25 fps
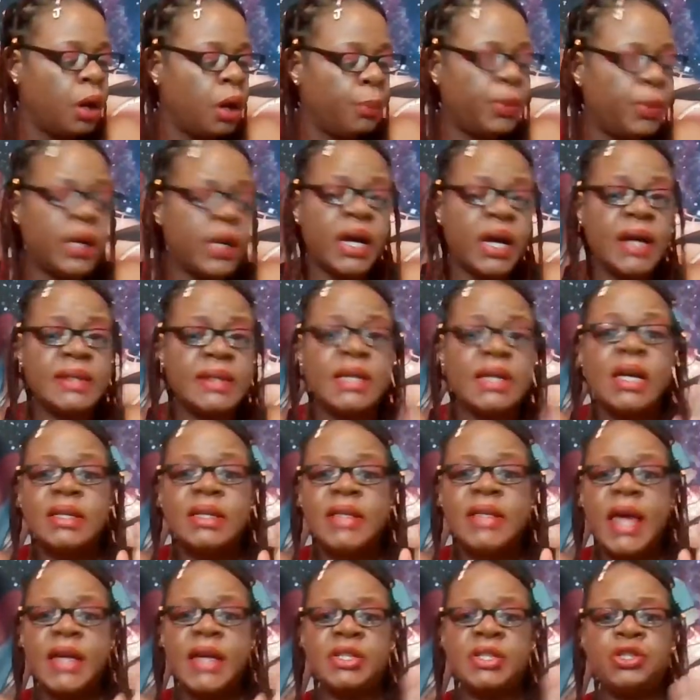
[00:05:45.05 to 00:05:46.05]
because
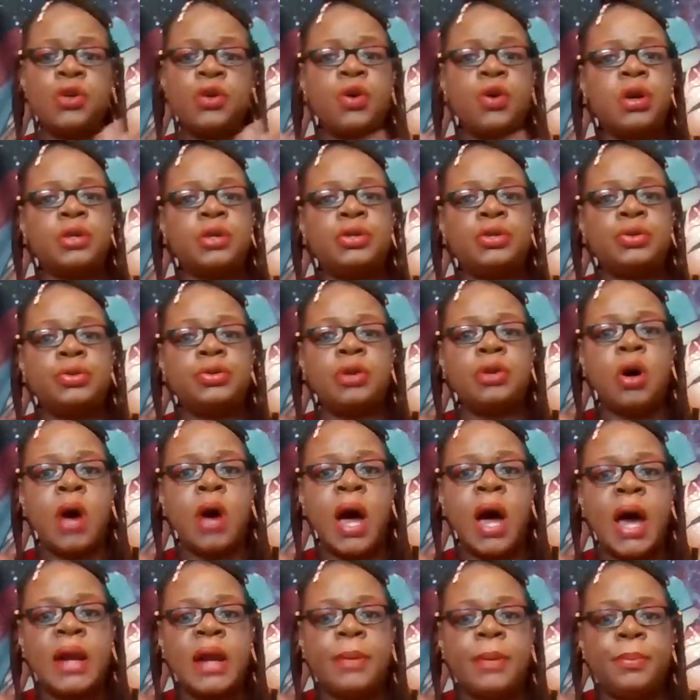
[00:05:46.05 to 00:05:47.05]
they sure do know
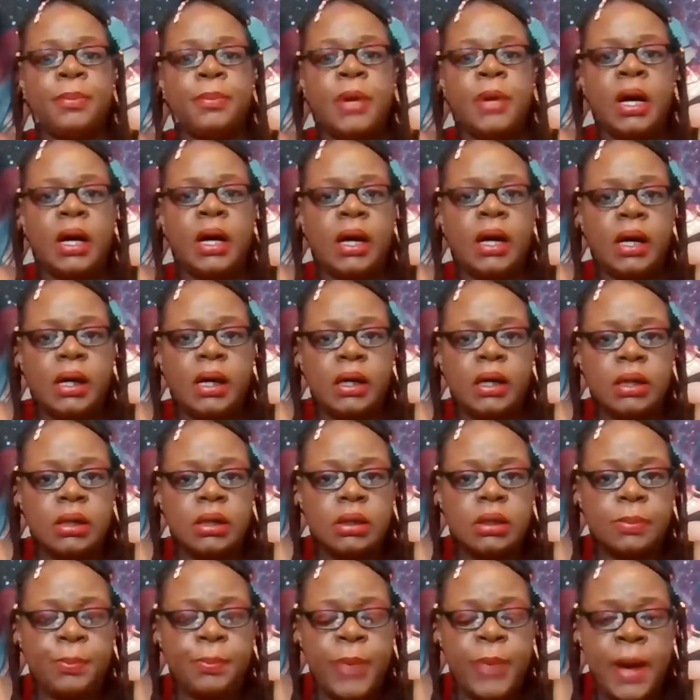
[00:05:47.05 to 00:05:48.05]
how to
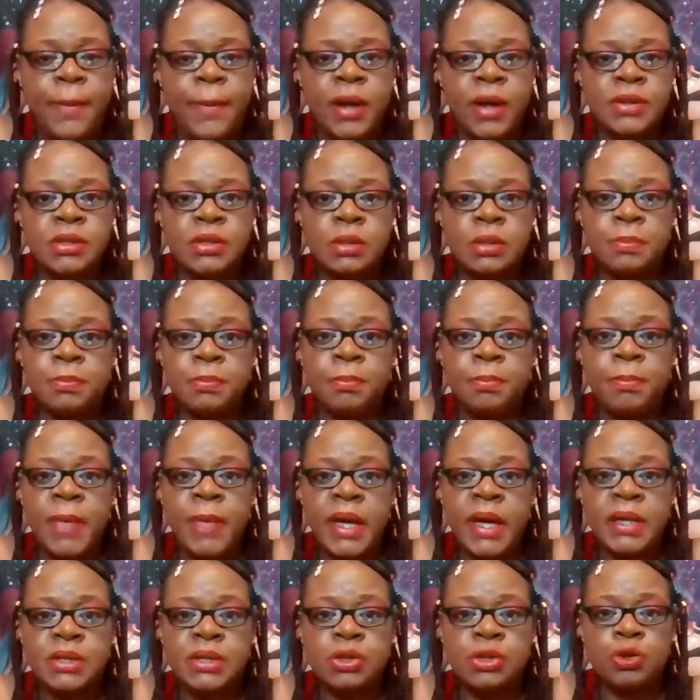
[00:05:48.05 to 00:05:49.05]
pop out some
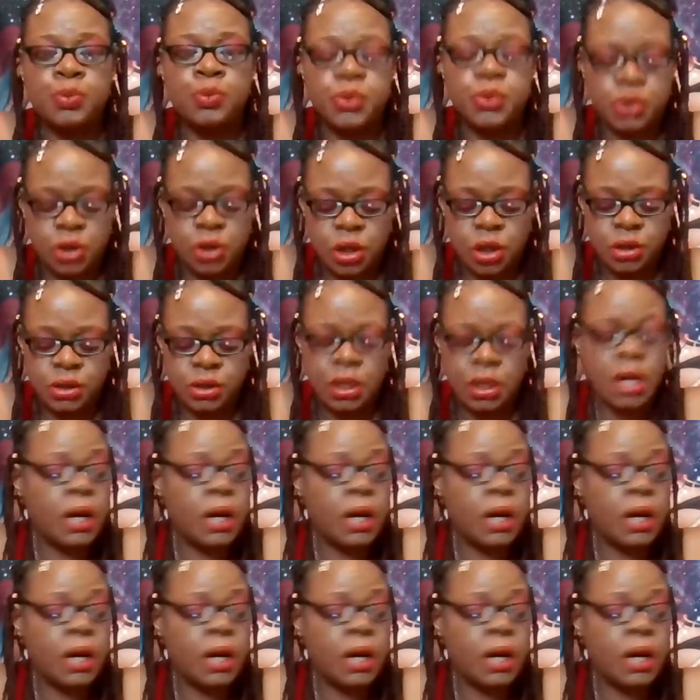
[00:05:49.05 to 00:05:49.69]
mega superstars.